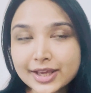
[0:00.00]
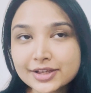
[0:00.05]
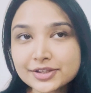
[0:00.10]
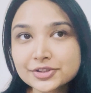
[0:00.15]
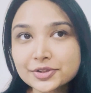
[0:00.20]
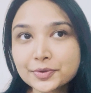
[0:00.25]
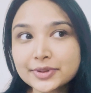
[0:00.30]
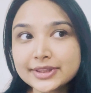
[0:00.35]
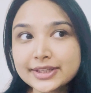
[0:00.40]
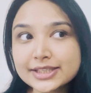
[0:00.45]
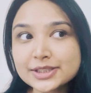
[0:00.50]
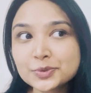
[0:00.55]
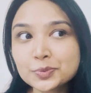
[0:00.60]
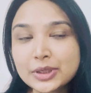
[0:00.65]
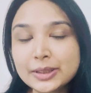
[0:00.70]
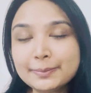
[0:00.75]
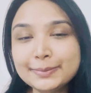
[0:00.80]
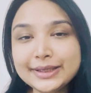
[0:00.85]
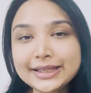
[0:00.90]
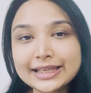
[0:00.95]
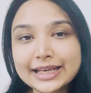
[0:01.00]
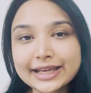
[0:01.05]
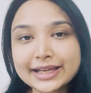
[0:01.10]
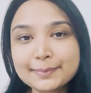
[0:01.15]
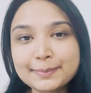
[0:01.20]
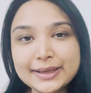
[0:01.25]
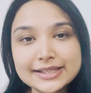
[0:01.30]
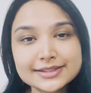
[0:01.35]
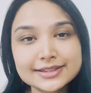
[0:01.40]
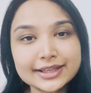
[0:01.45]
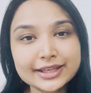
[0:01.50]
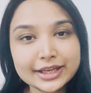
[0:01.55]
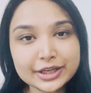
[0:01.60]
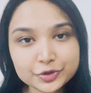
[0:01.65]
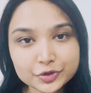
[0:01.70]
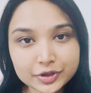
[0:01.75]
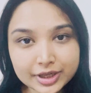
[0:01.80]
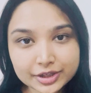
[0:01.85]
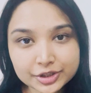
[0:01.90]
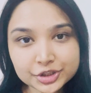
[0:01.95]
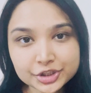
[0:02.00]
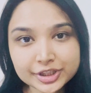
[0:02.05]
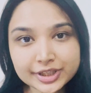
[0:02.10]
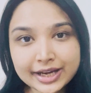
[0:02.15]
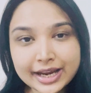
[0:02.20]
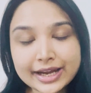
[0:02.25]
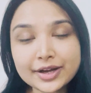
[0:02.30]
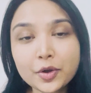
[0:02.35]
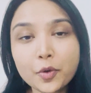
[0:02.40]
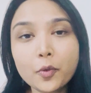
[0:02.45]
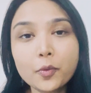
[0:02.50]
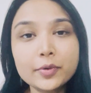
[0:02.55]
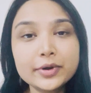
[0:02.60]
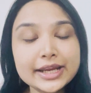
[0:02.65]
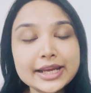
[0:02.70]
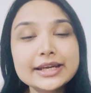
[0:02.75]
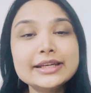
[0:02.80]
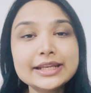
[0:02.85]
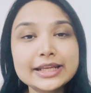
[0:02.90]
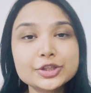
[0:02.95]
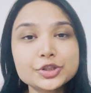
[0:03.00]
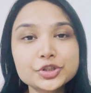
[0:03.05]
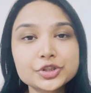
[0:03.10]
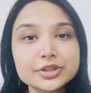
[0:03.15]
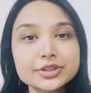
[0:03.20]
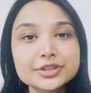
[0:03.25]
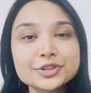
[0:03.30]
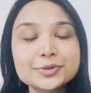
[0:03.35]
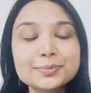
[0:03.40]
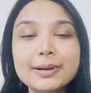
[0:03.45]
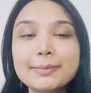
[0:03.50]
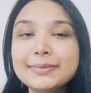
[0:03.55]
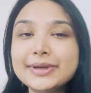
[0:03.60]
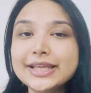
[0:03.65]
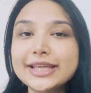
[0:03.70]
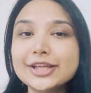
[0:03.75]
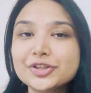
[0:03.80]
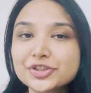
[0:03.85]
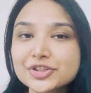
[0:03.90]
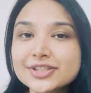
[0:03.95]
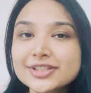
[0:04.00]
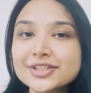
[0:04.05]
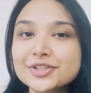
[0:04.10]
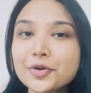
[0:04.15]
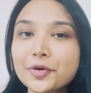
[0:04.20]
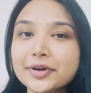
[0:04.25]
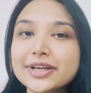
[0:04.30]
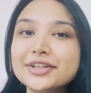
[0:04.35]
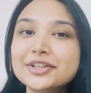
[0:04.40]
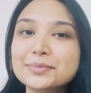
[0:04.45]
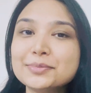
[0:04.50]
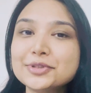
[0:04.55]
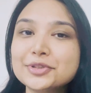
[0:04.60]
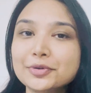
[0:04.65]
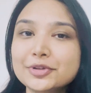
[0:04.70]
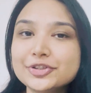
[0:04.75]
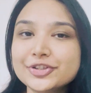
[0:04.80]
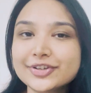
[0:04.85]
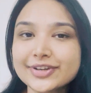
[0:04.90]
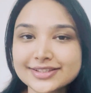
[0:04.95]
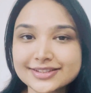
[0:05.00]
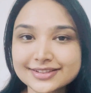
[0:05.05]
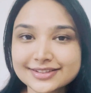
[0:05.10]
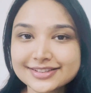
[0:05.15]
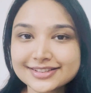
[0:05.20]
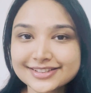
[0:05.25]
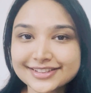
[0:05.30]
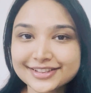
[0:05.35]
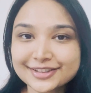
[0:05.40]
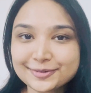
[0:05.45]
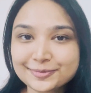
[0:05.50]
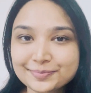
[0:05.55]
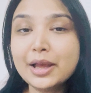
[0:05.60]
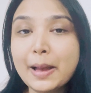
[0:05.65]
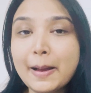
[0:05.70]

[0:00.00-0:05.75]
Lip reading: So this will be like a basic introduction and orientation to publications during dermatology residency.